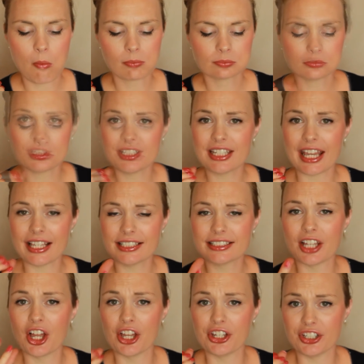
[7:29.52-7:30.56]
You can taste
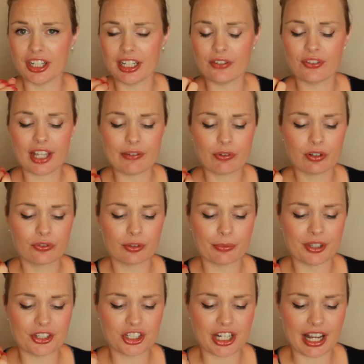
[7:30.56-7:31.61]
the oniony flavor from
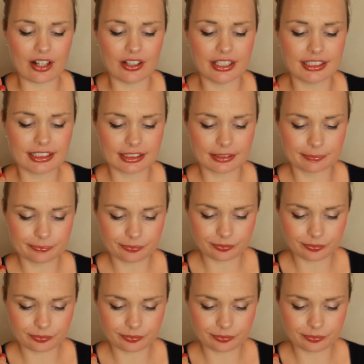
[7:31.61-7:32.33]
the shallots